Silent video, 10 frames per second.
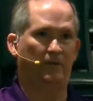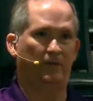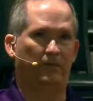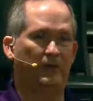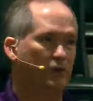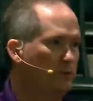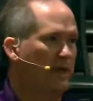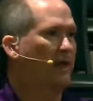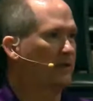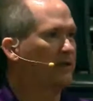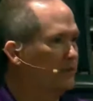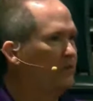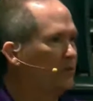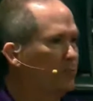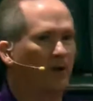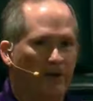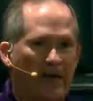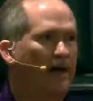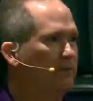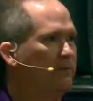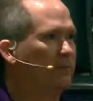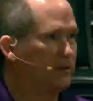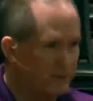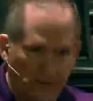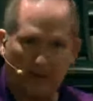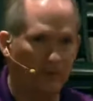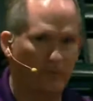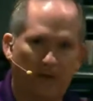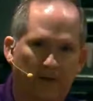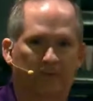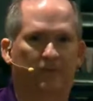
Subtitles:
that you can't continue to run hot the entirety of your life.